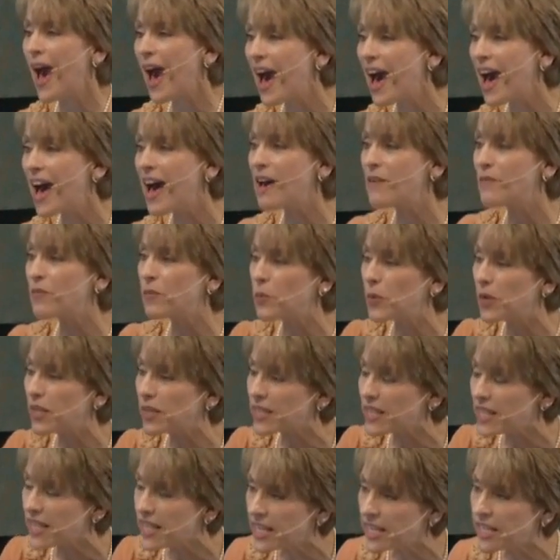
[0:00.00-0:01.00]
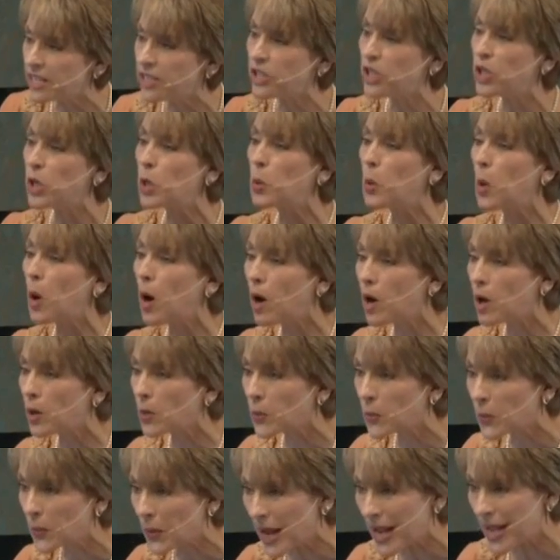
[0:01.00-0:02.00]
have within you
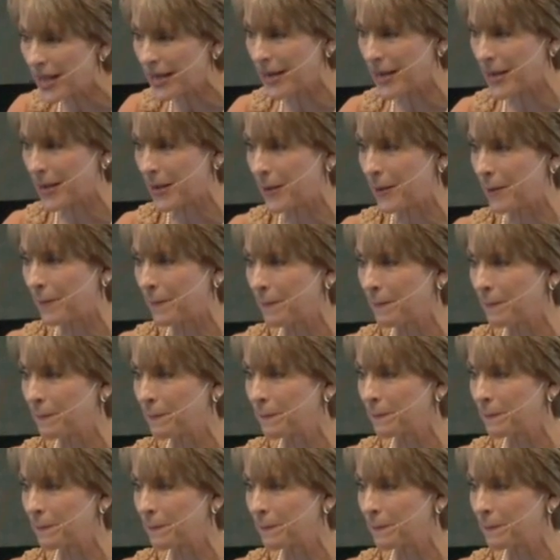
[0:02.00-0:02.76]
already